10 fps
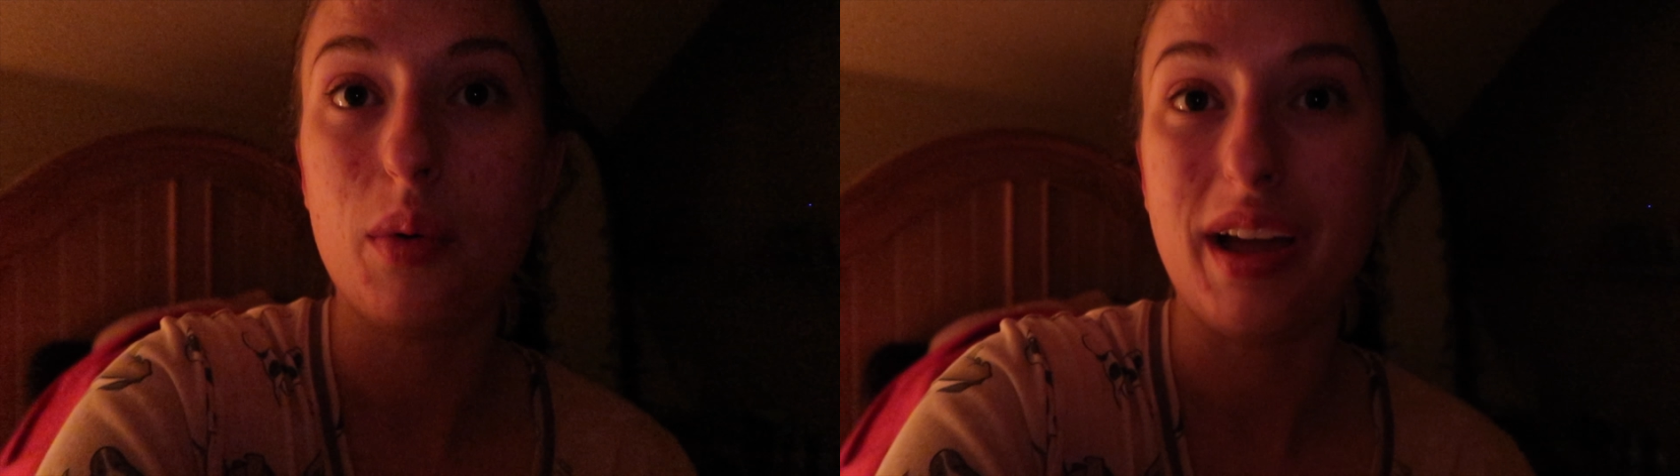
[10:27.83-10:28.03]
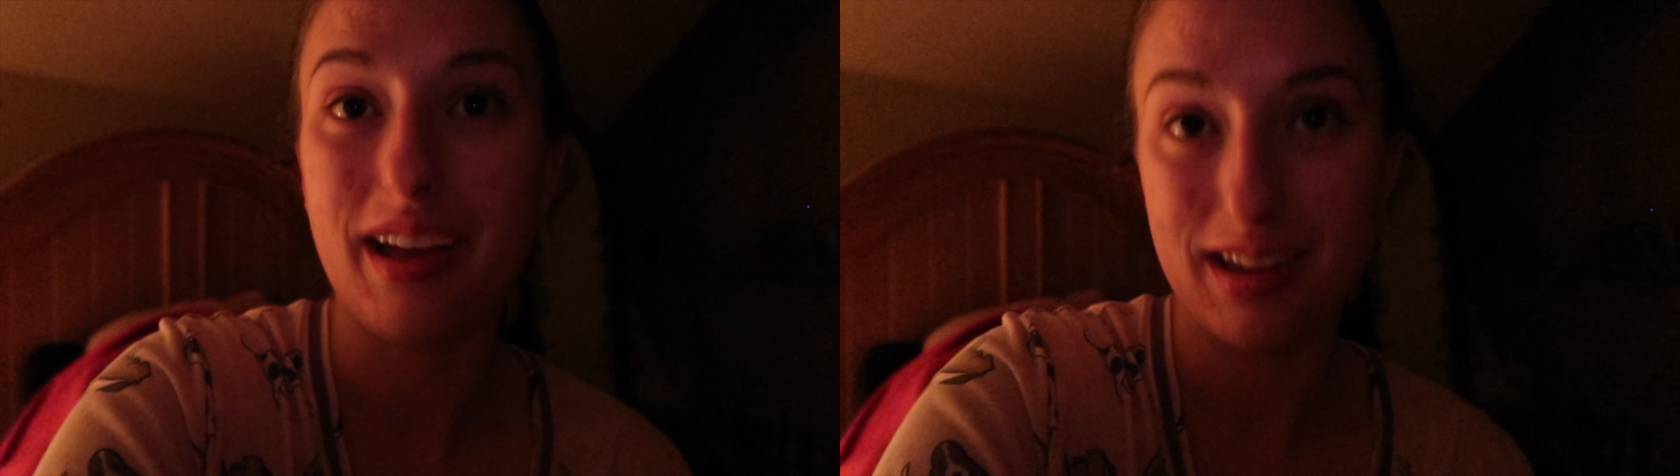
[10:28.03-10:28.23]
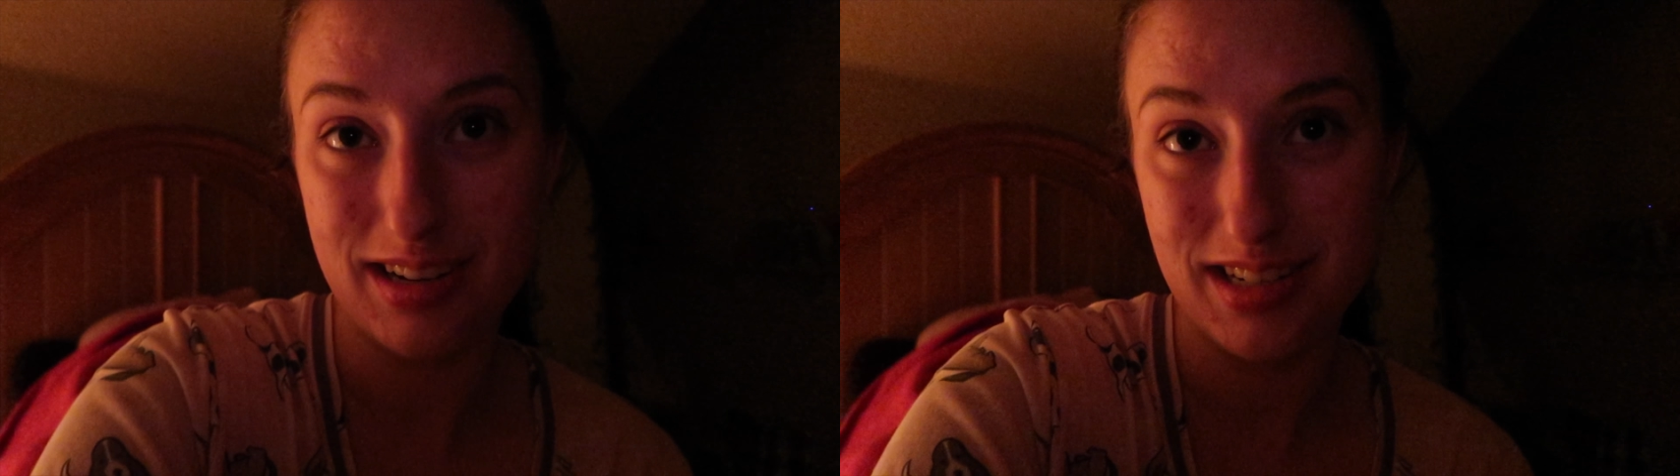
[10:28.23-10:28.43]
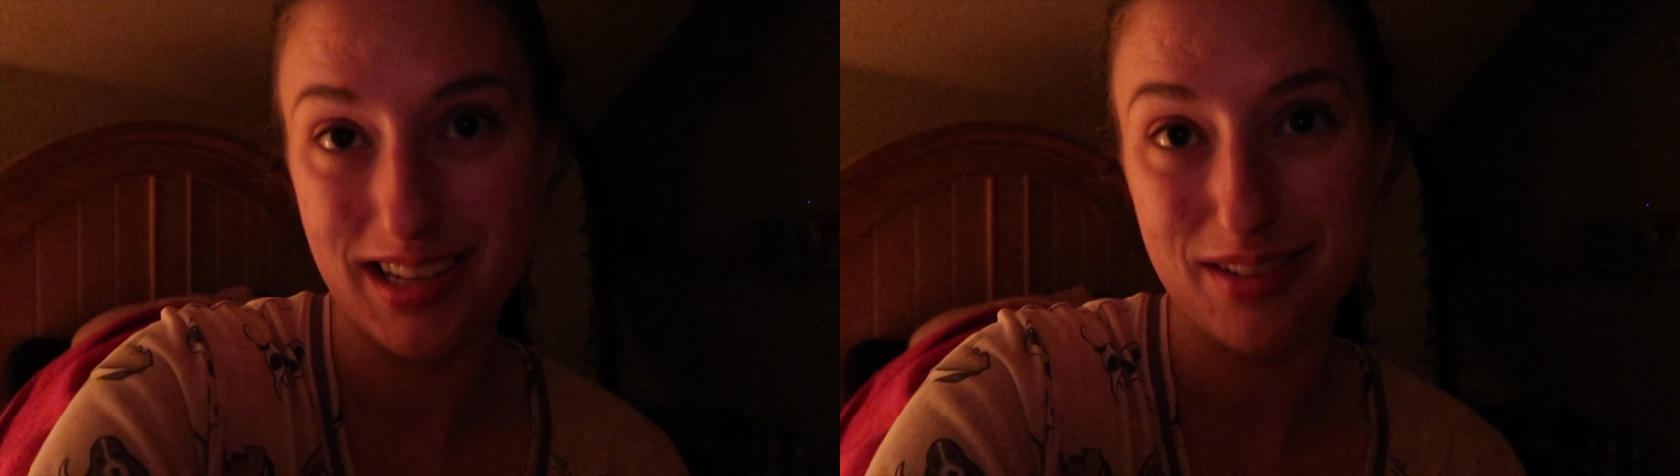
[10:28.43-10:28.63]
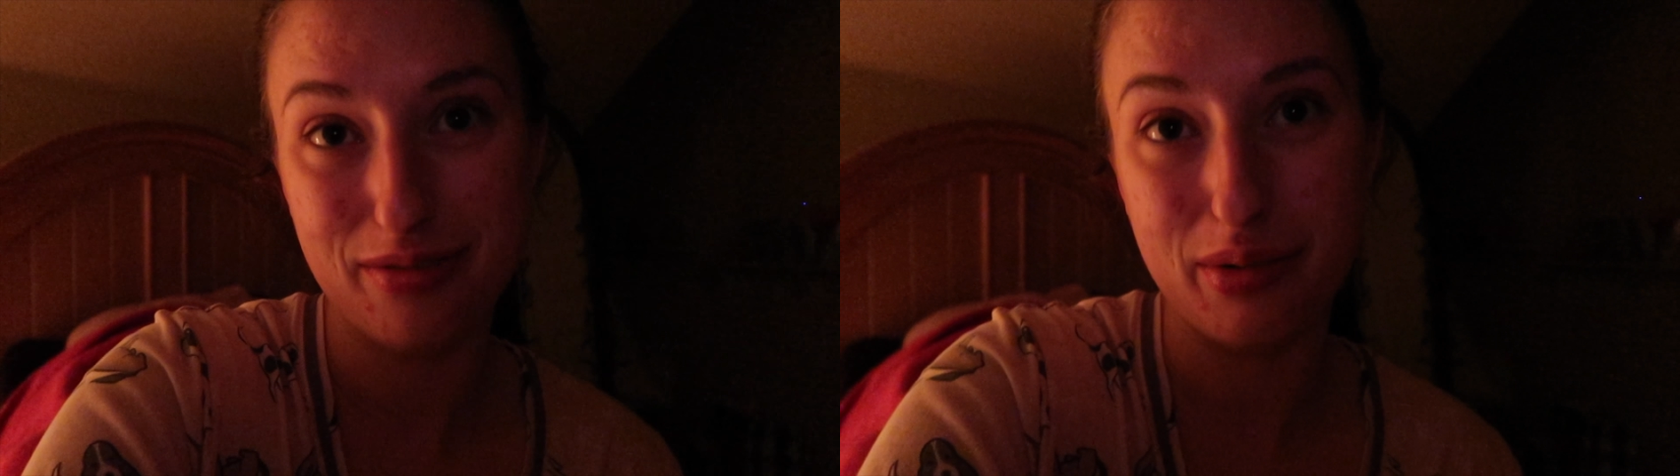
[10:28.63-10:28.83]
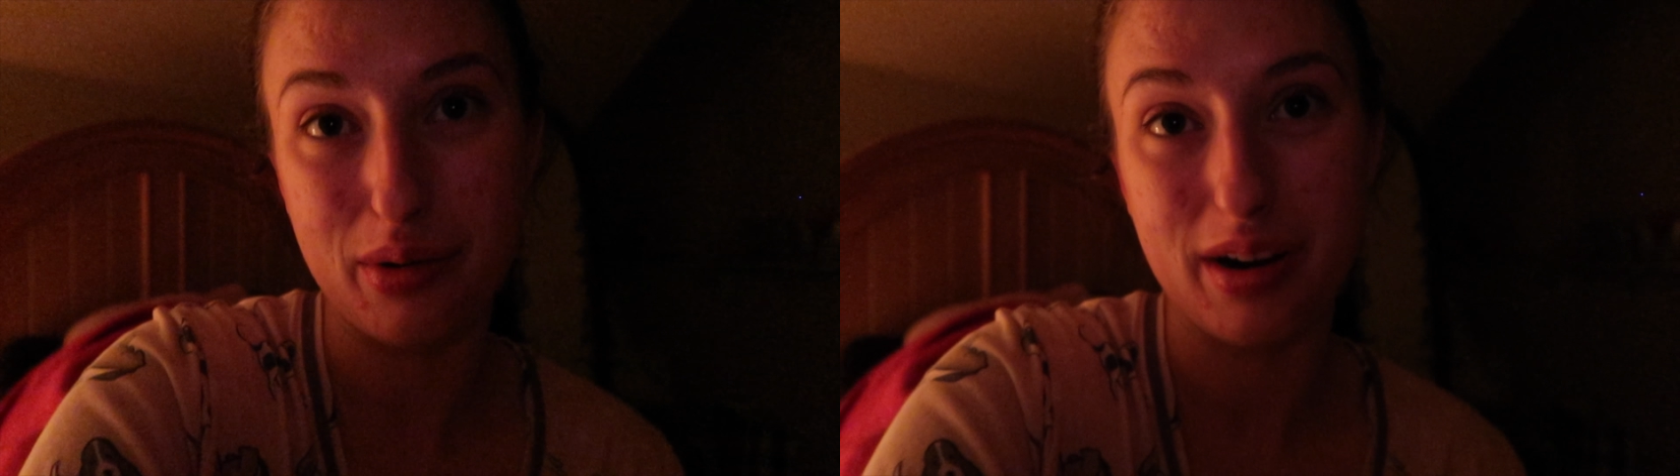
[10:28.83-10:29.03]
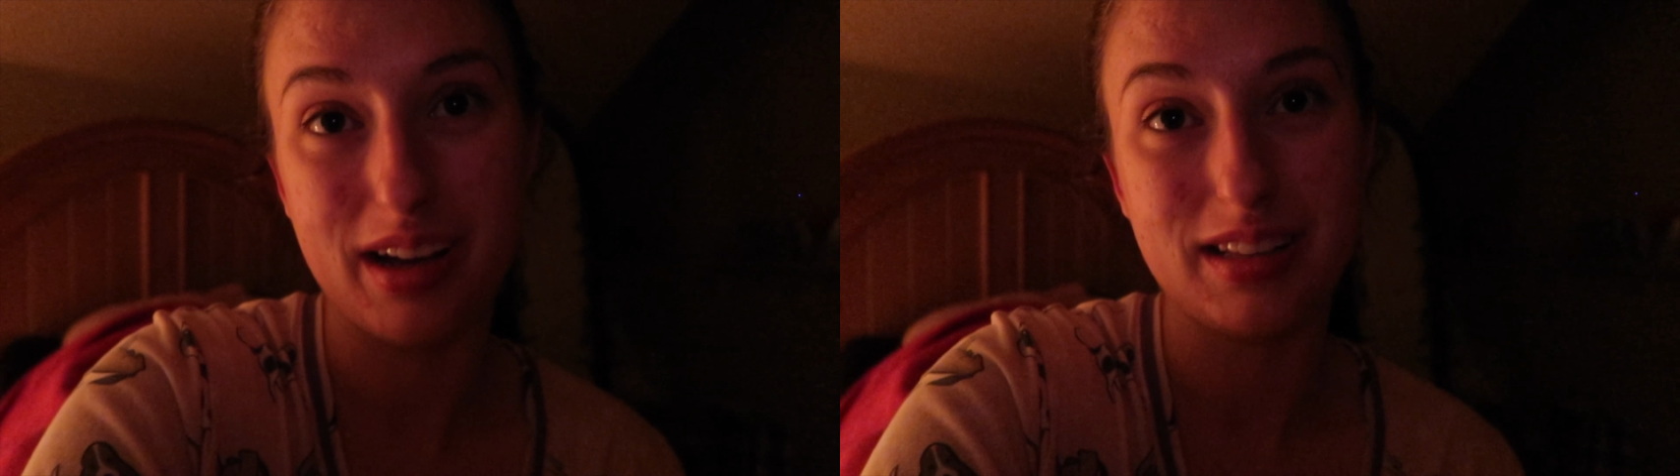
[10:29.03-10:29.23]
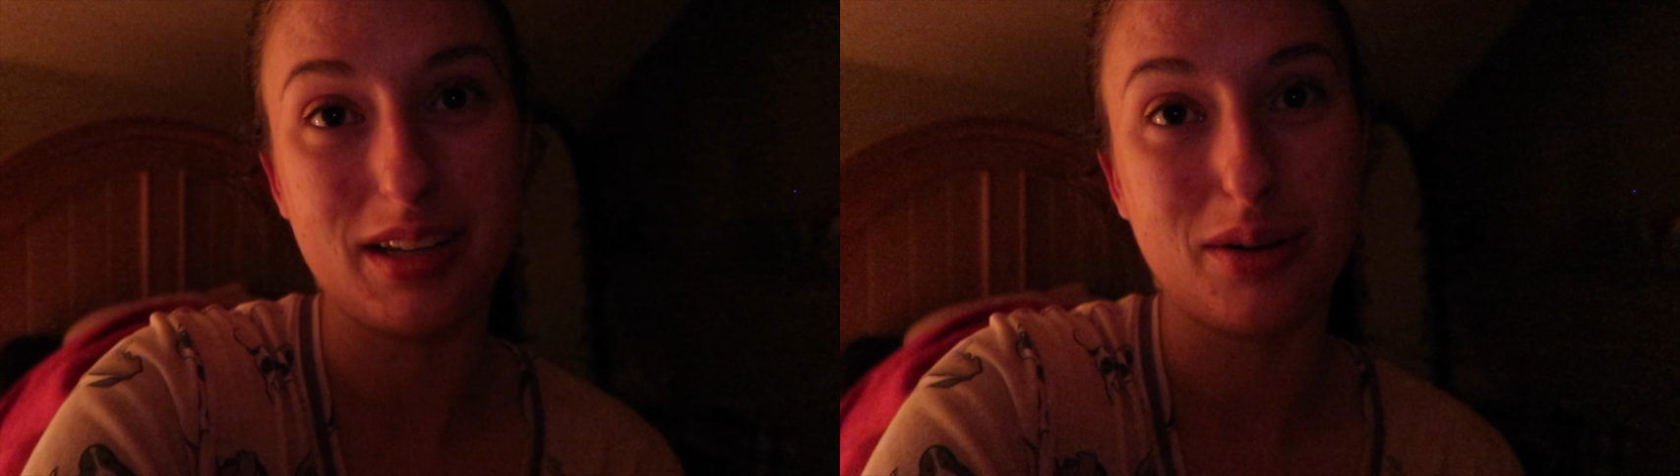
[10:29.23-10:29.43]
I edited for
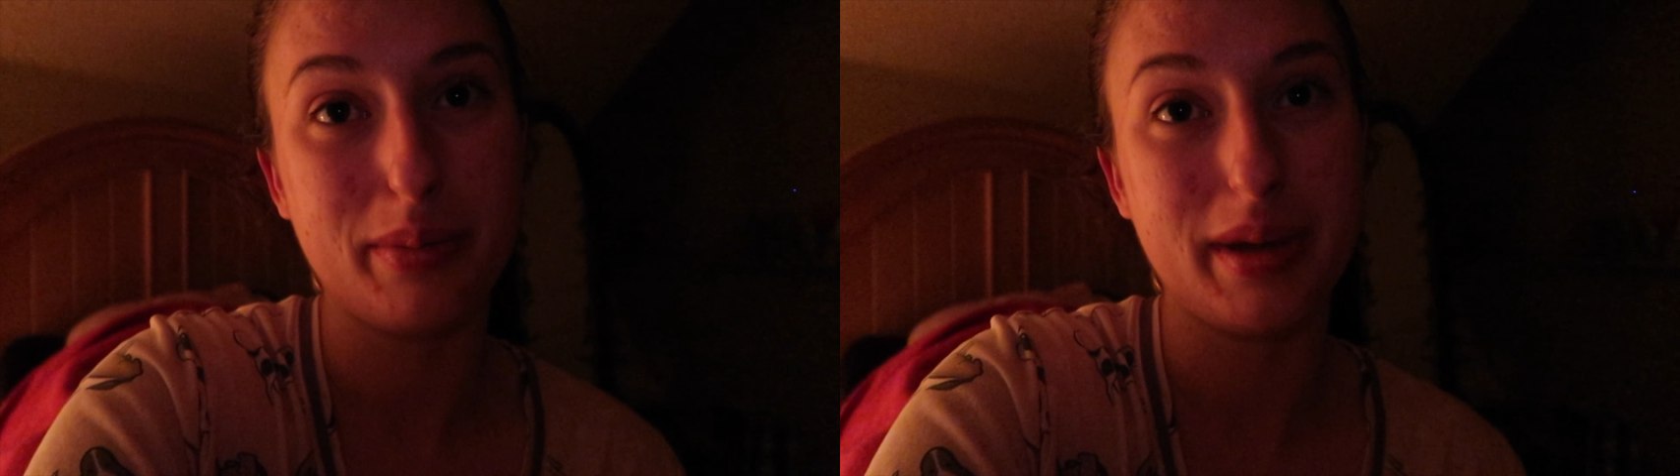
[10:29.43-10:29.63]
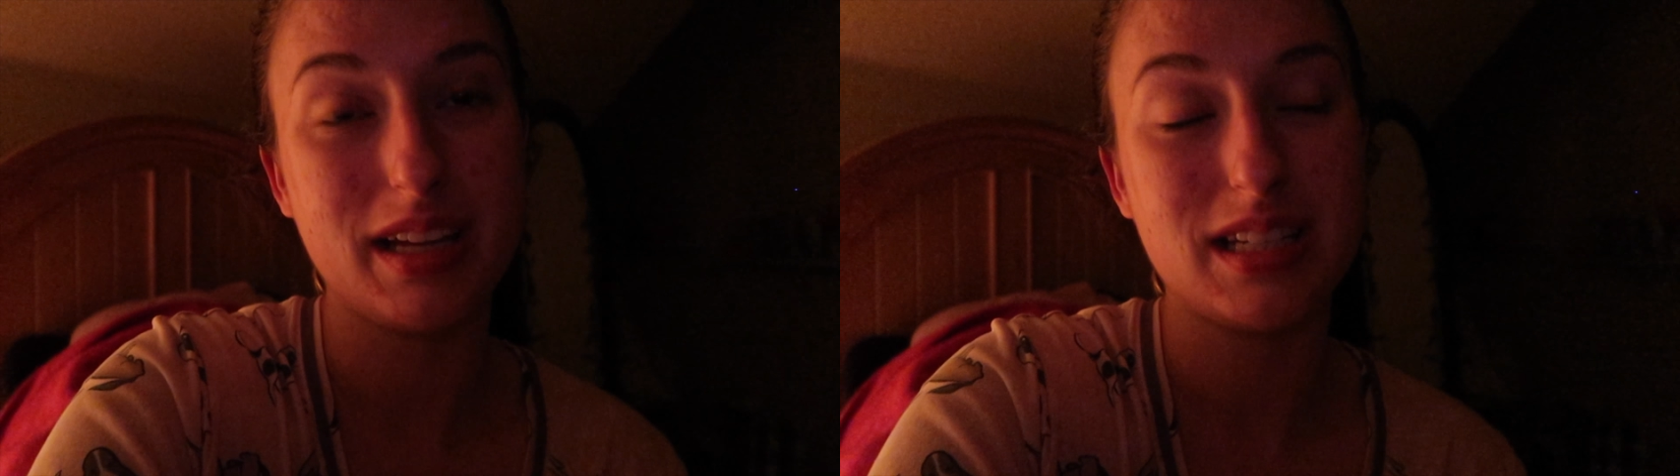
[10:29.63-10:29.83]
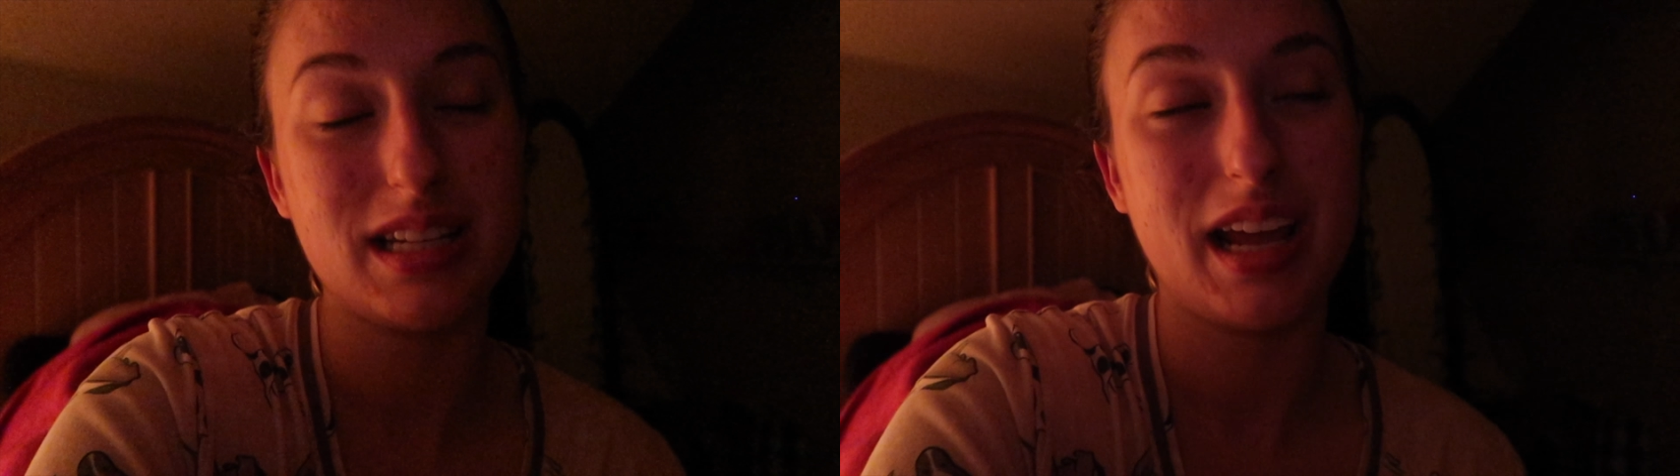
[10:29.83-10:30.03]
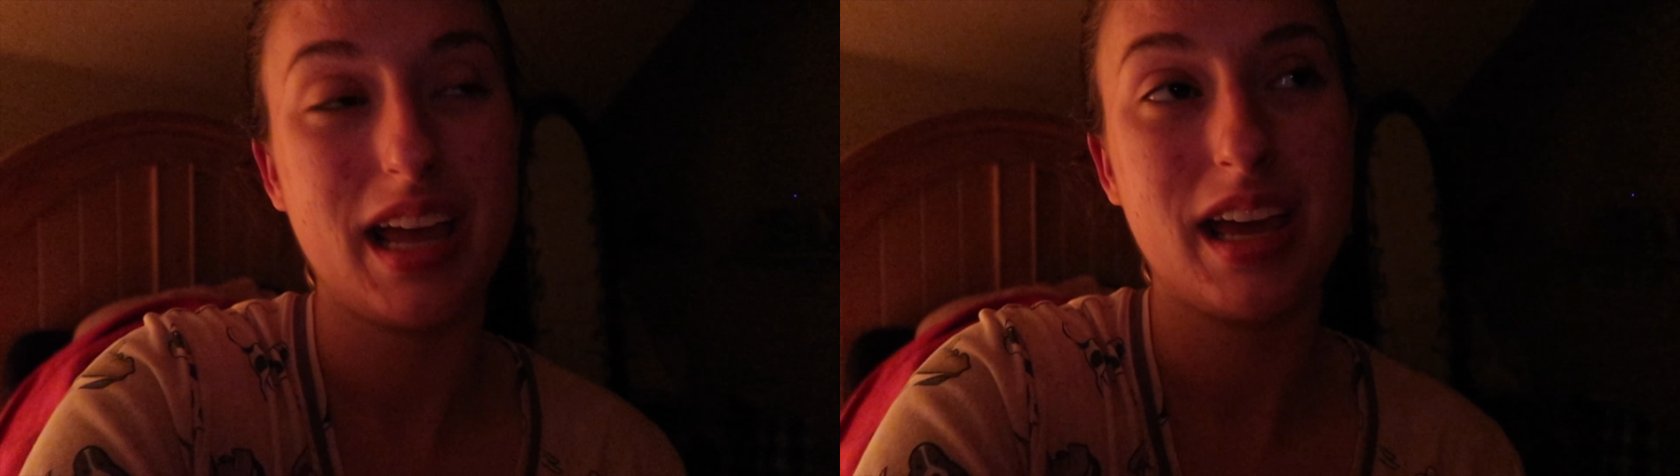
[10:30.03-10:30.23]
a little bit,